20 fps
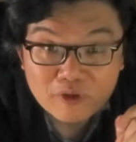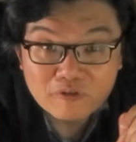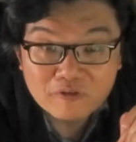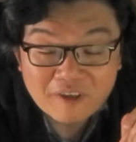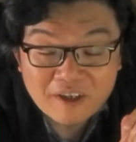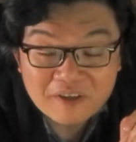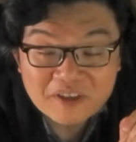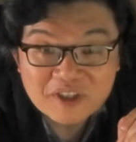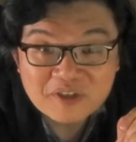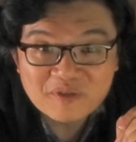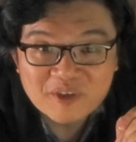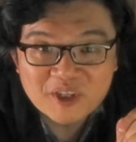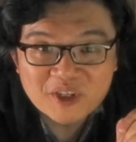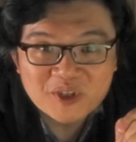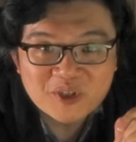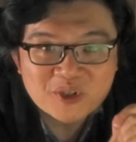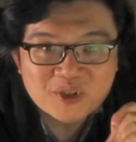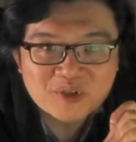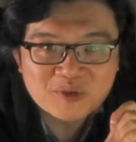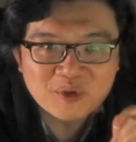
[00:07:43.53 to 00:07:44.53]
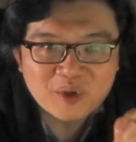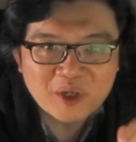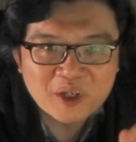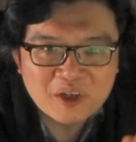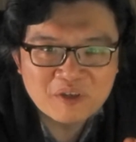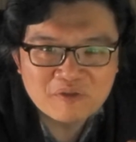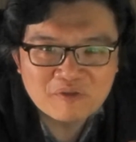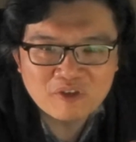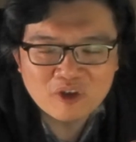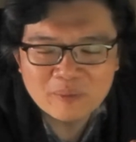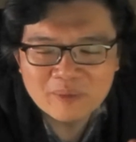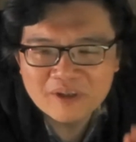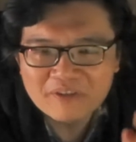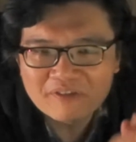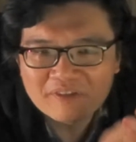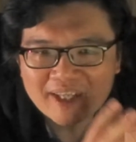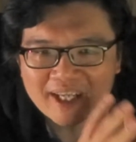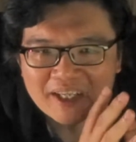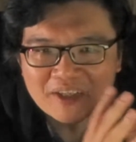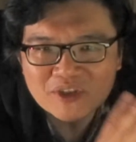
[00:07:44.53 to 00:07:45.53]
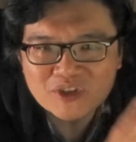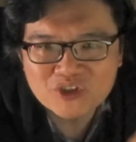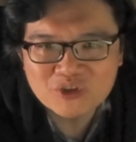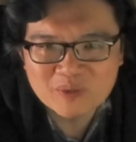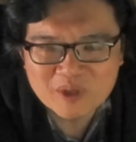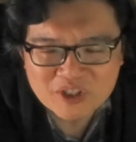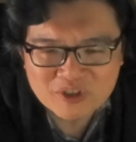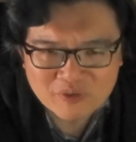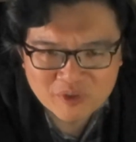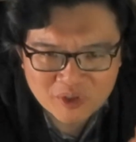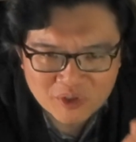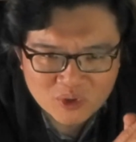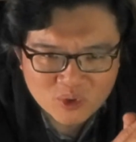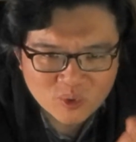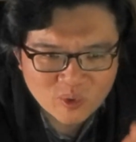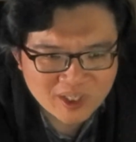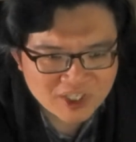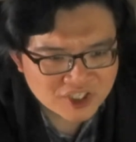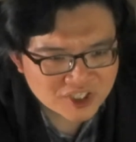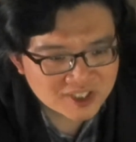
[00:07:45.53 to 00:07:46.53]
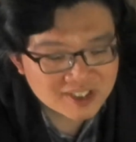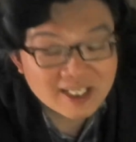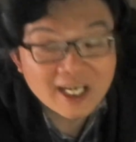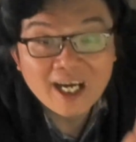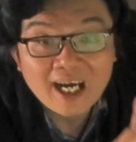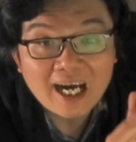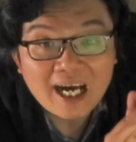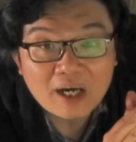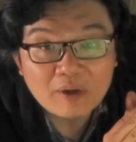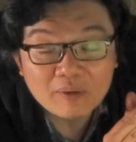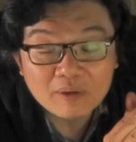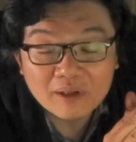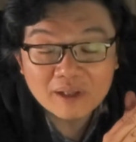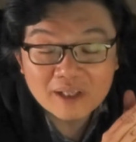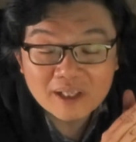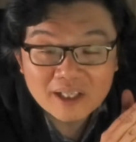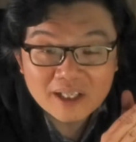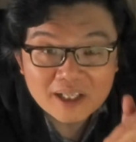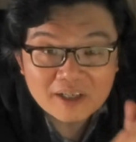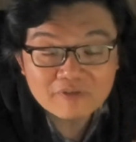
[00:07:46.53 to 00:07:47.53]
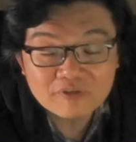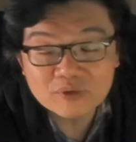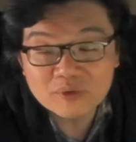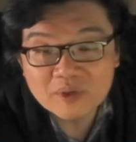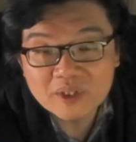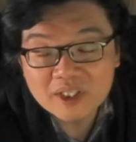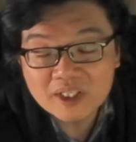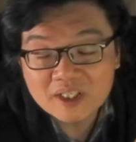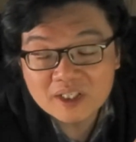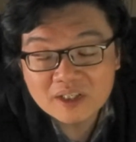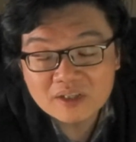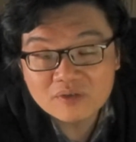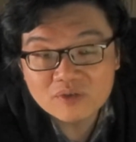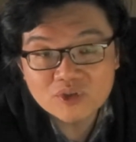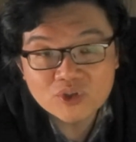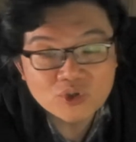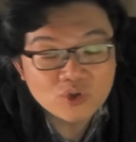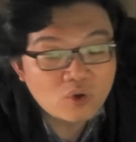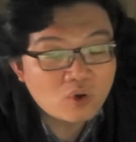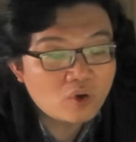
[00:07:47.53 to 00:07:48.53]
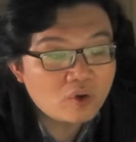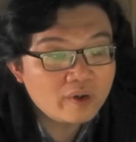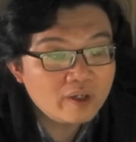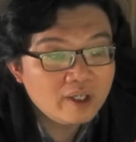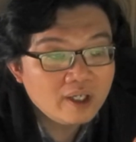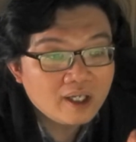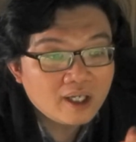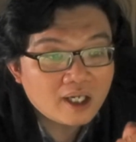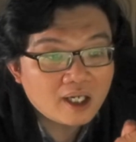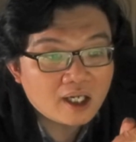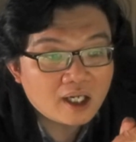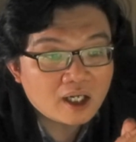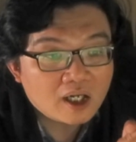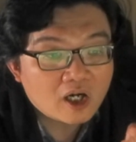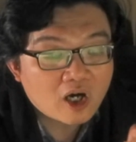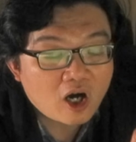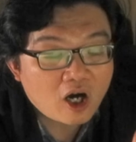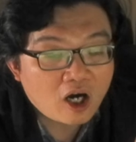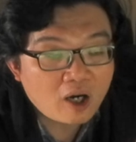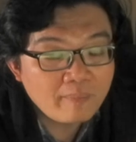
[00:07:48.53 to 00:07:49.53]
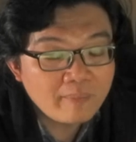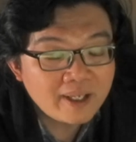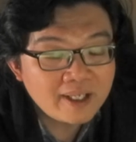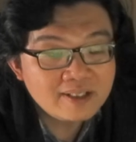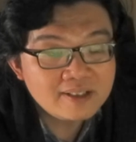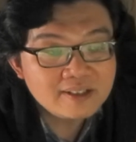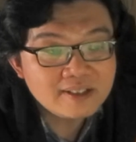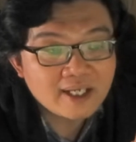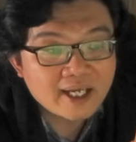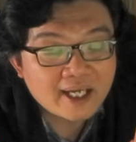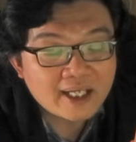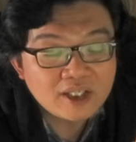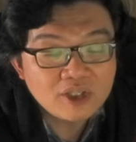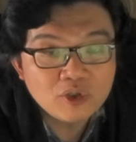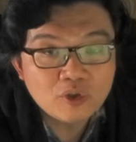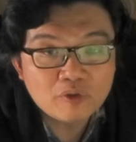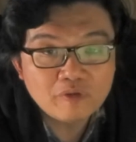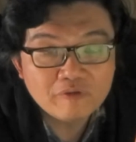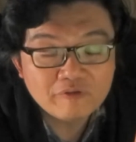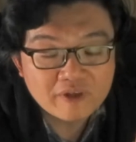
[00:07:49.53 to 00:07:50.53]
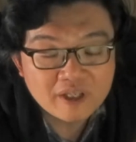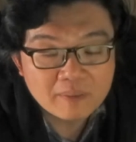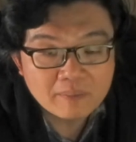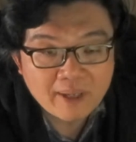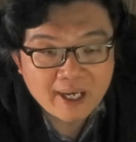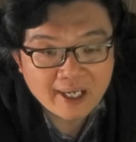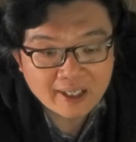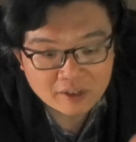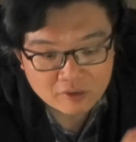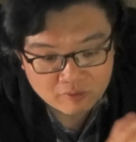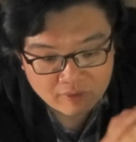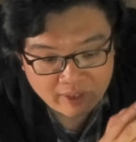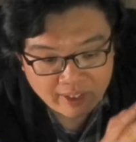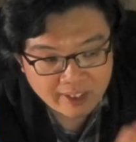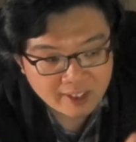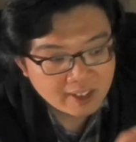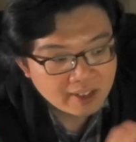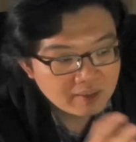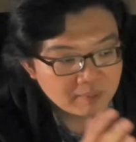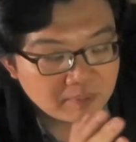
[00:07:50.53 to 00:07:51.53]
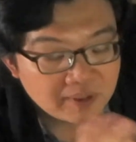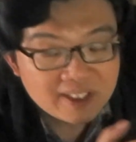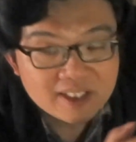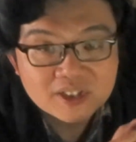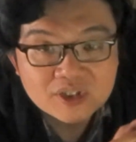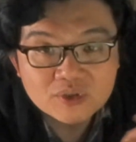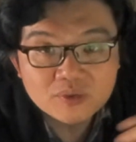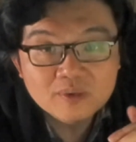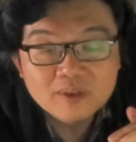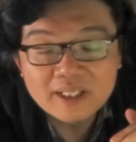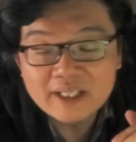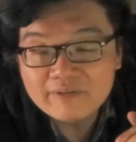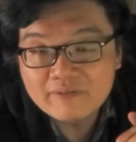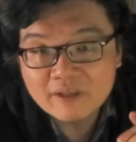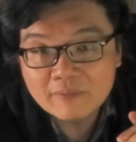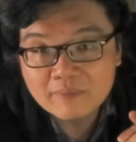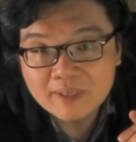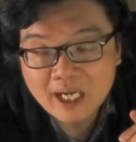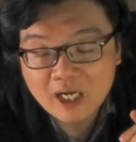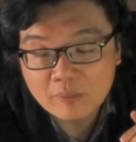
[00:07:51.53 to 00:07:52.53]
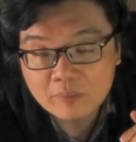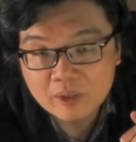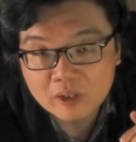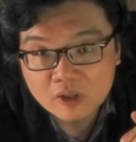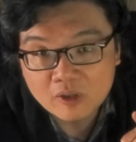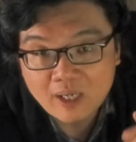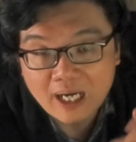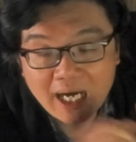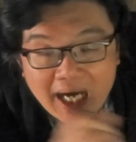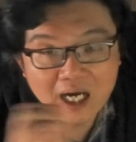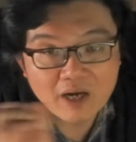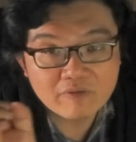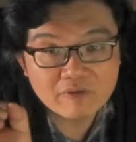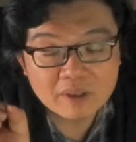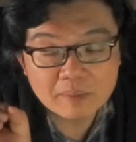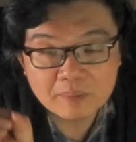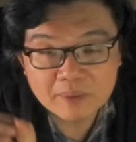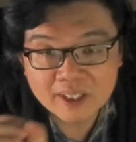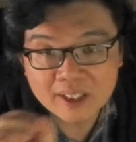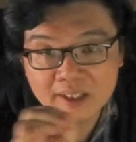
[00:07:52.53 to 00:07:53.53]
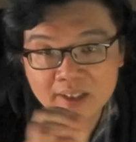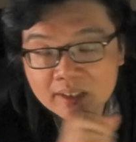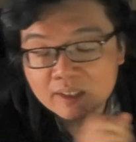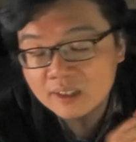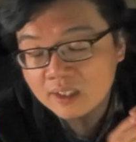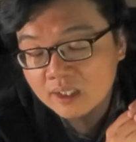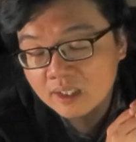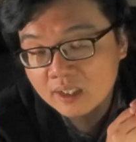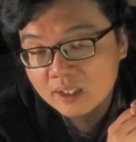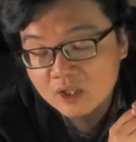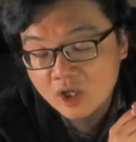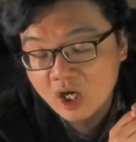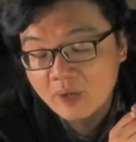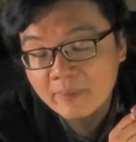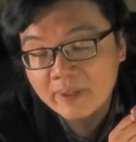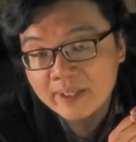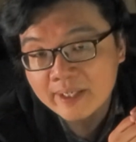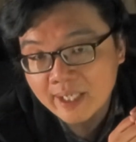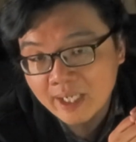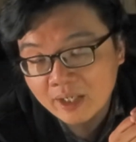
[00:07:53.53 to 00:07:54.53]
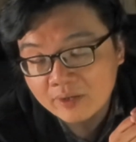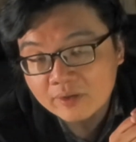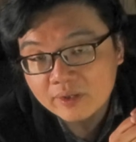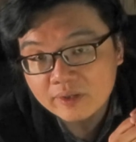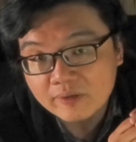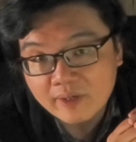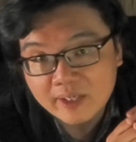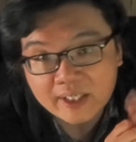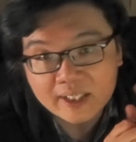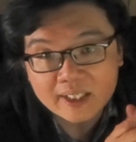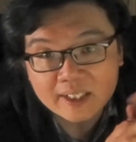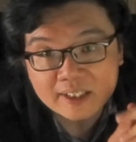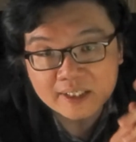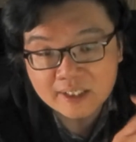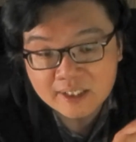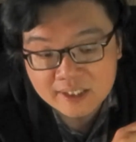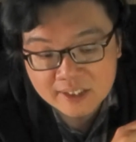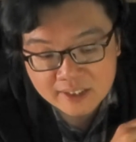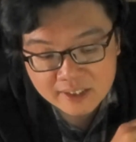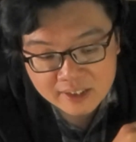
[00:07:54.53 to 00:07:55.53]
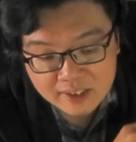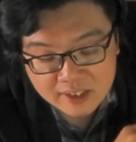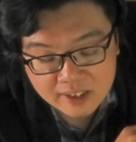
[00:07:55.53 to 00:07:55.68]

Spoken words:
you found this video useful and informative. Thank you so much for your questions. I would love to hear your comments and your feedback, right? Please do leave them down below. I have a pinned comment down, right, in the